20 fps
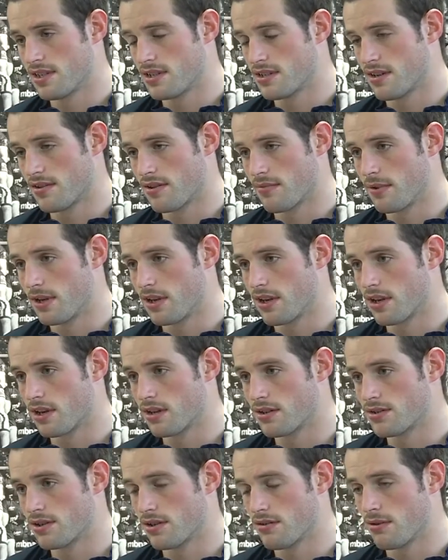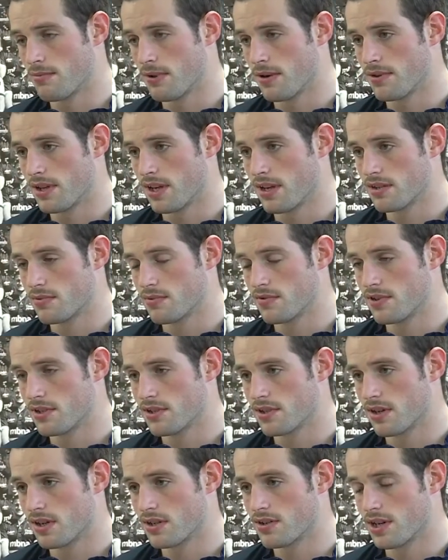There's nothing we can control about that, so we've
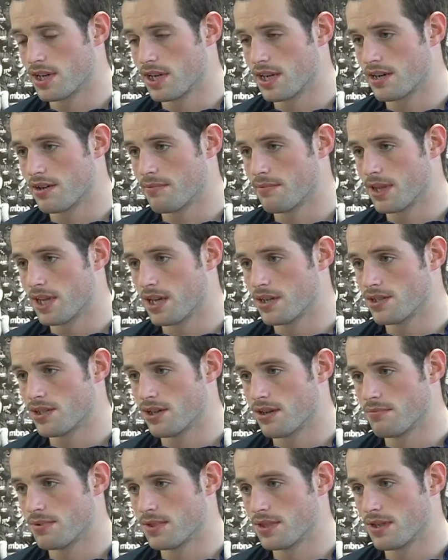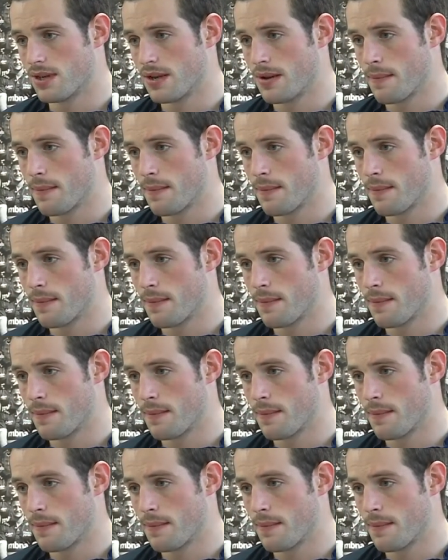just got to try and get on with our jobs.